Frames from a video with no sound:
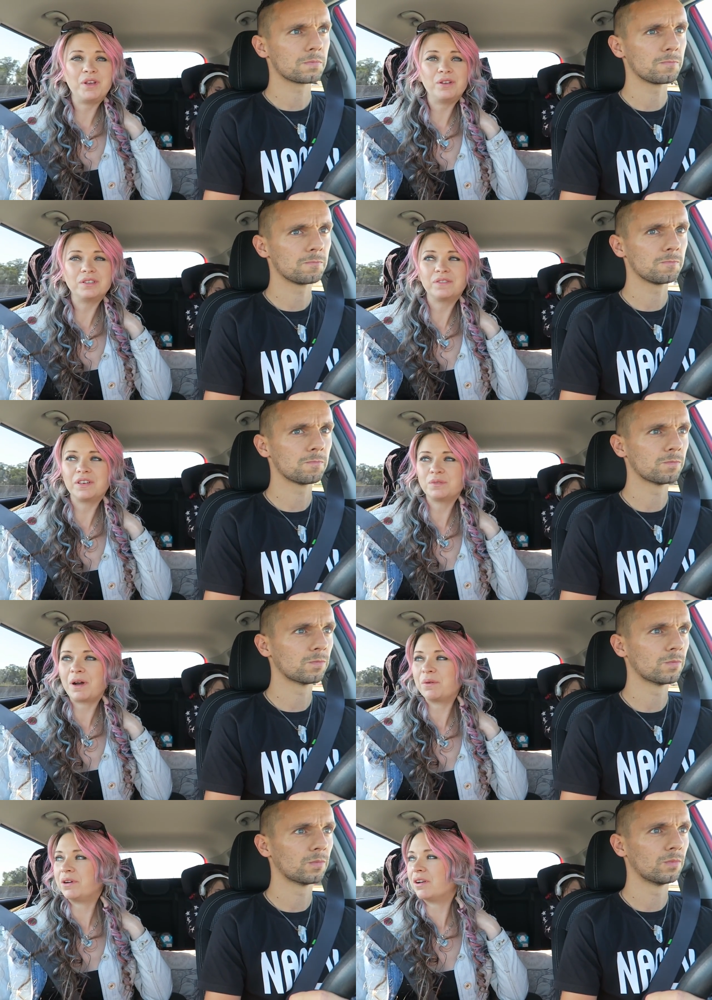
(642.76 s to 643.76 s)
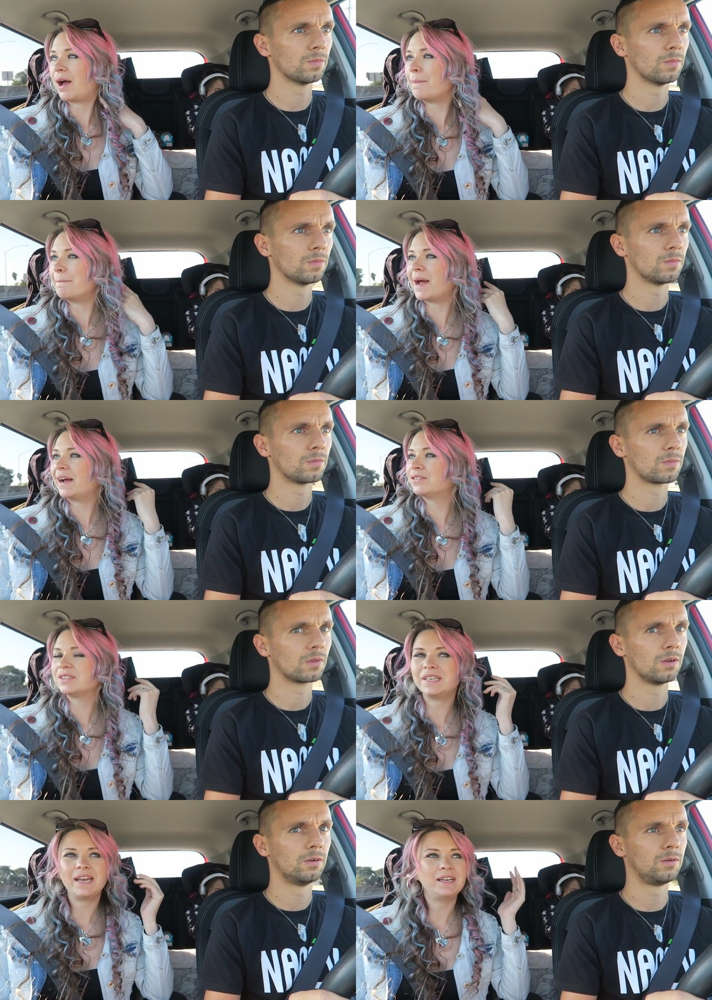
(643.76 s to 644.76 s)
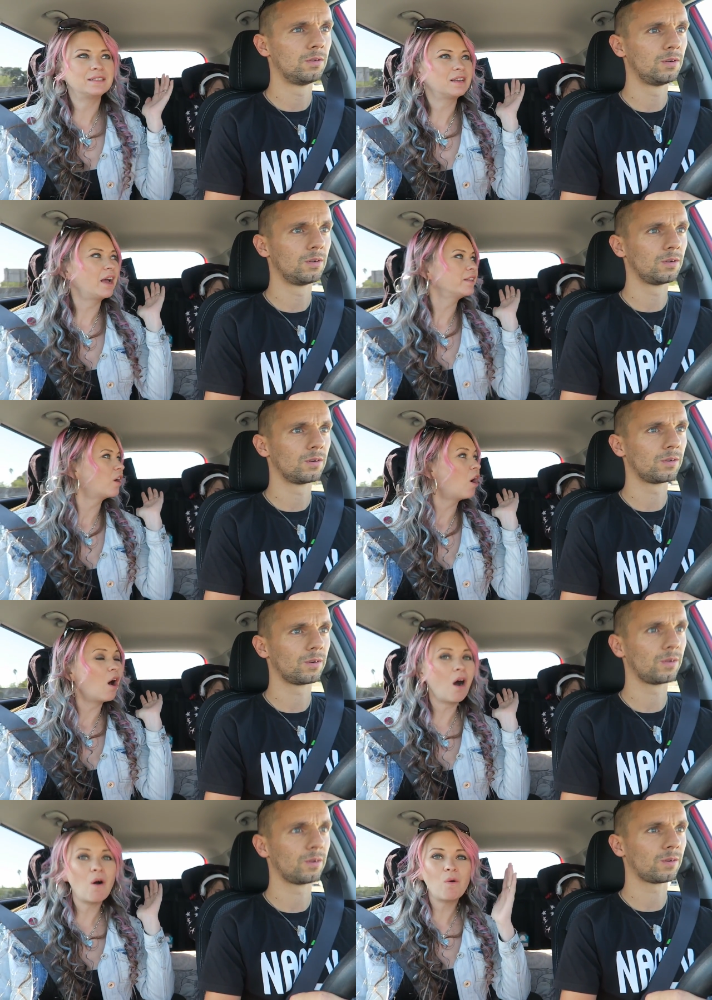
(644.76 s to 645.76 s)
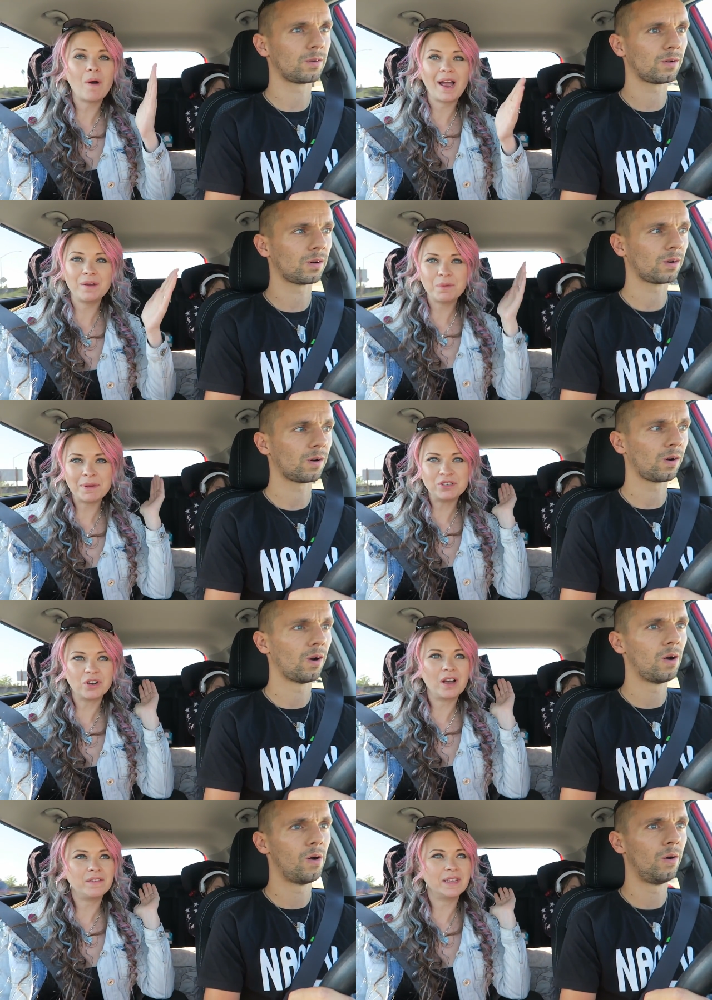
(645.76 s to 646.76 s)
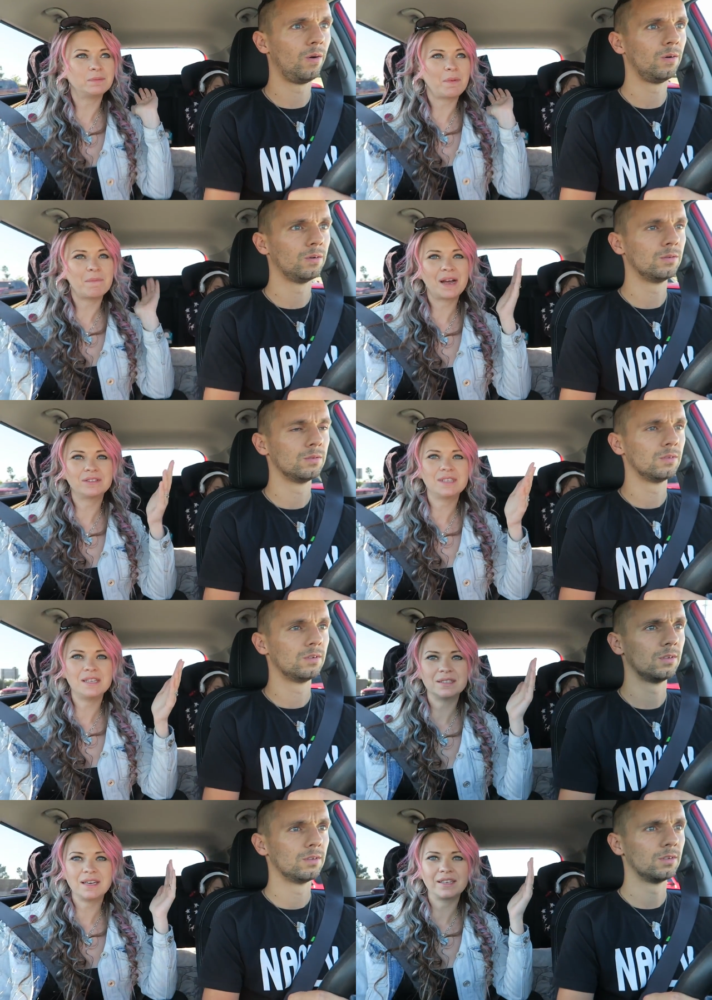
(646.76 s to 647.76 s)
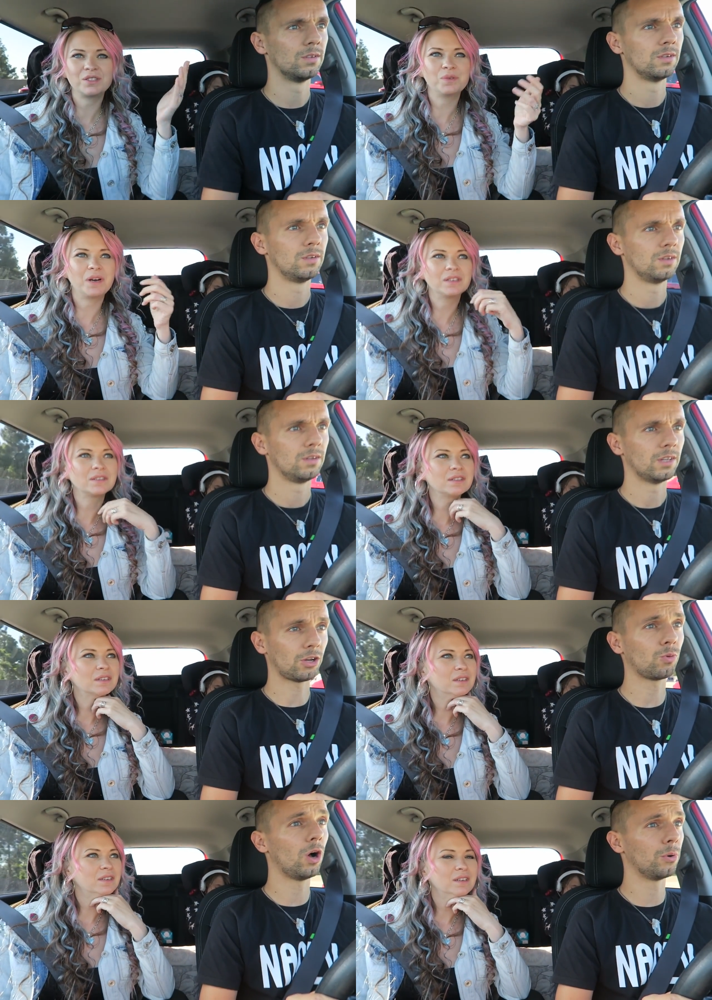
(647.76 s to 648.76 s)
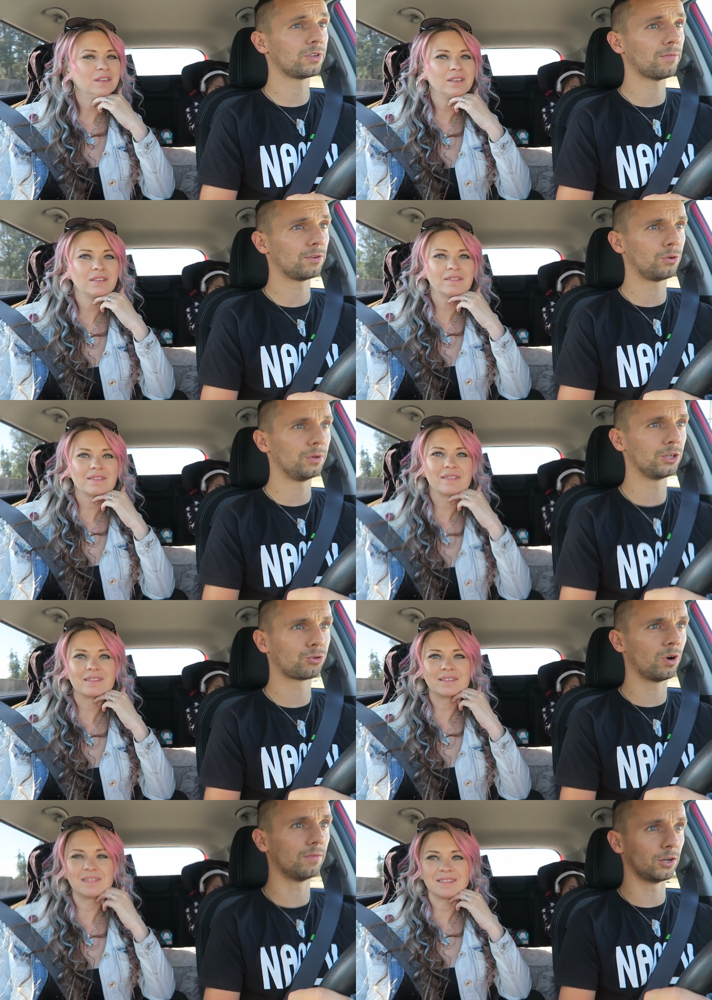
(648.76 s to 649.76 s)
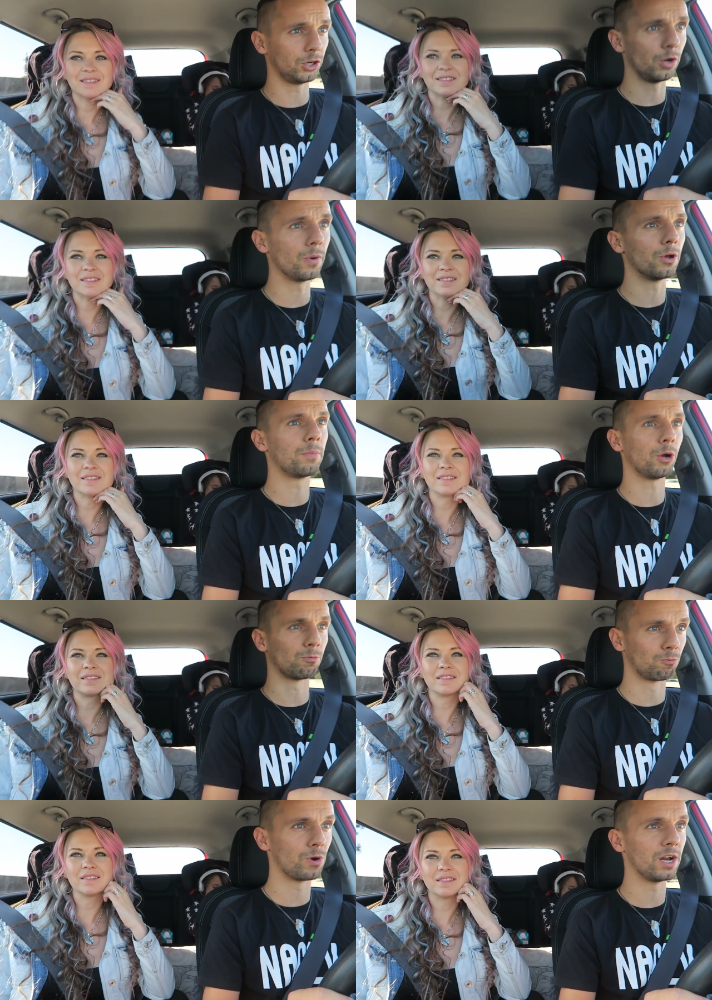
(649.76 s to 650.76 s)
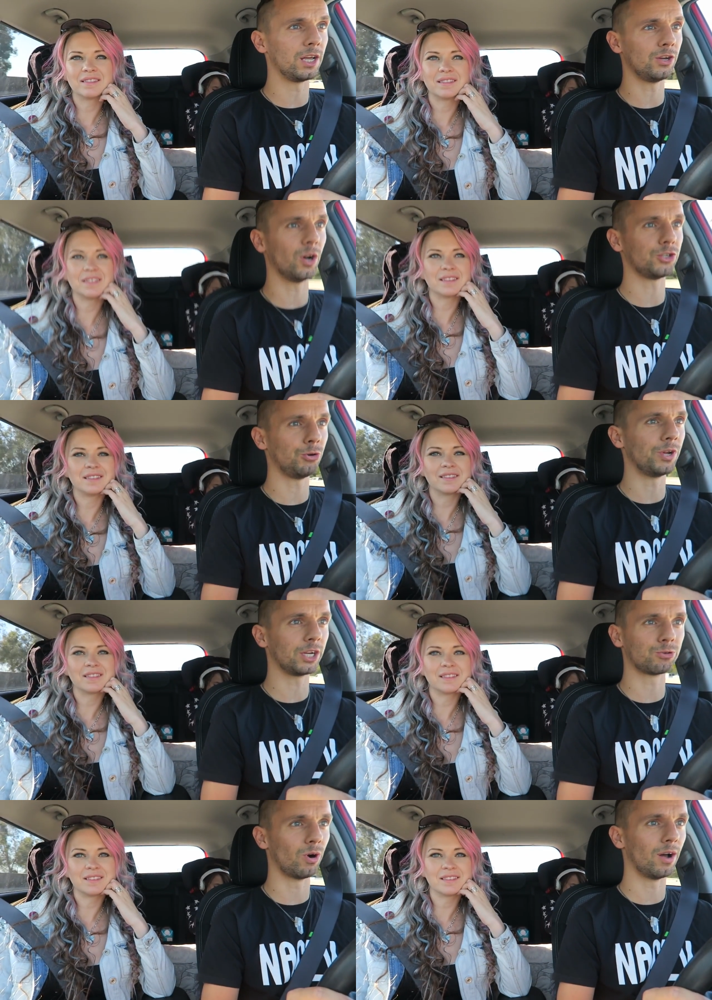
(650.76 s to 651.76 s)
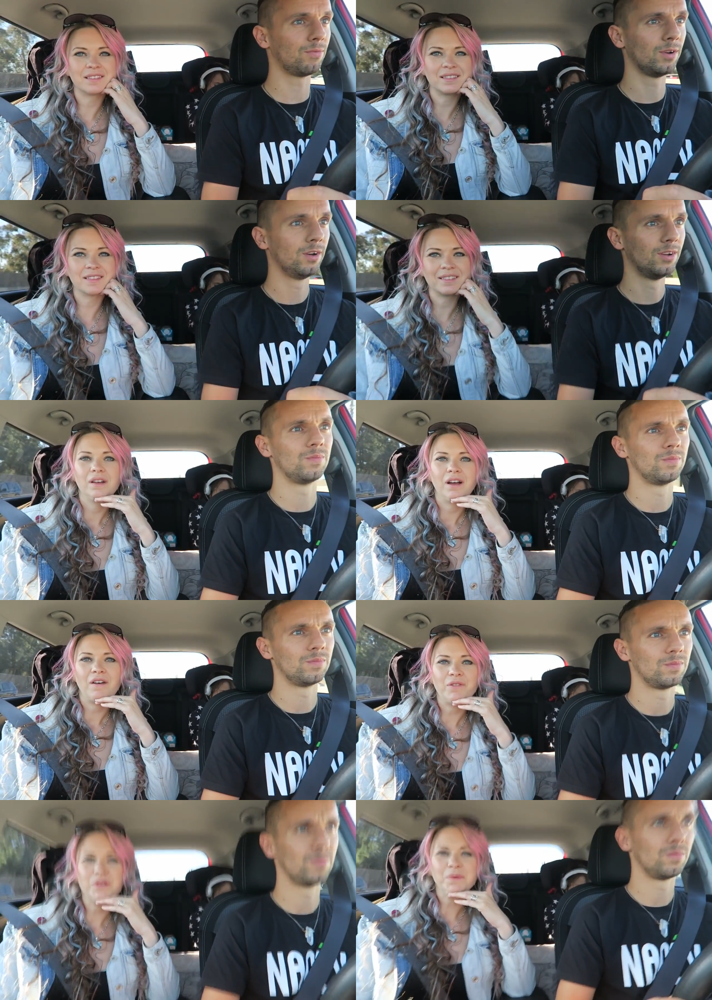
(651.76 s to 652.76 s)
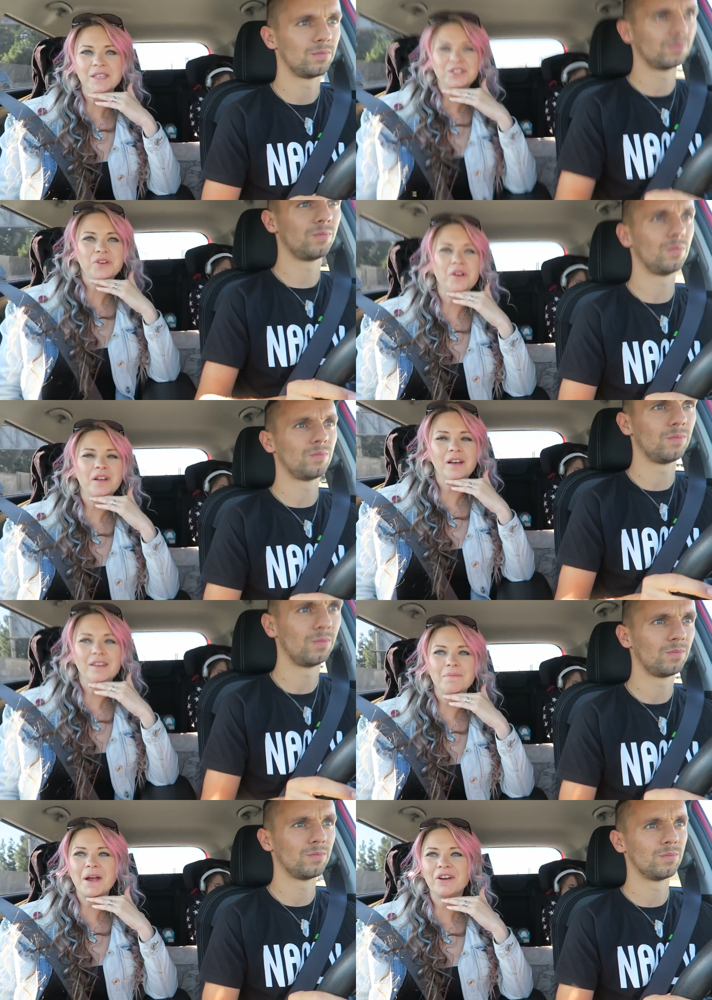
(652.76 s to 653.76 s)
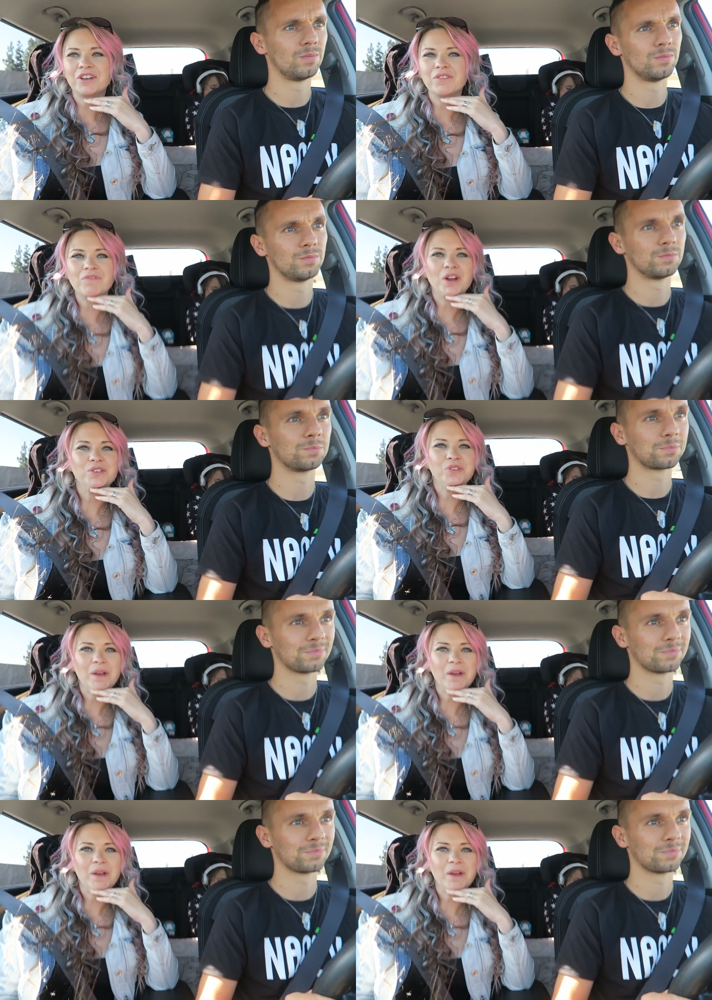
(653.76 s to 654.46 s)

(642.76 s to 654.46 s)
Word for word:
Speaker 1: beautiful as well. We've got like mountains like the whole way we've been driving. There's been mountains
Speaker 2: that's why I was up for doing this drive. I knew it would be a really nice, unique drive.
Speaker 1: I've always wanted to do an, an American road